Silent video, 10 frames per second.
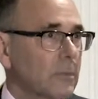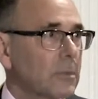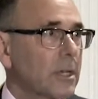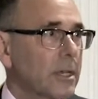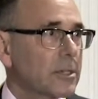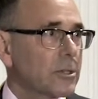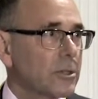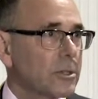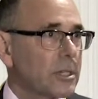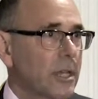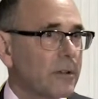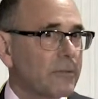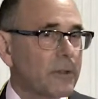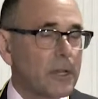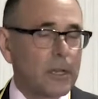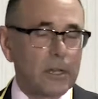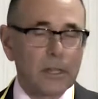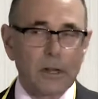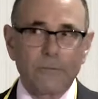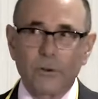Okay, so there's a lot
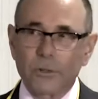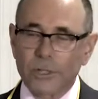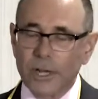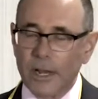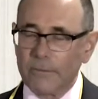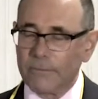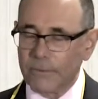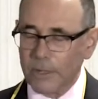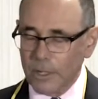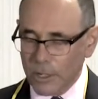of folks that have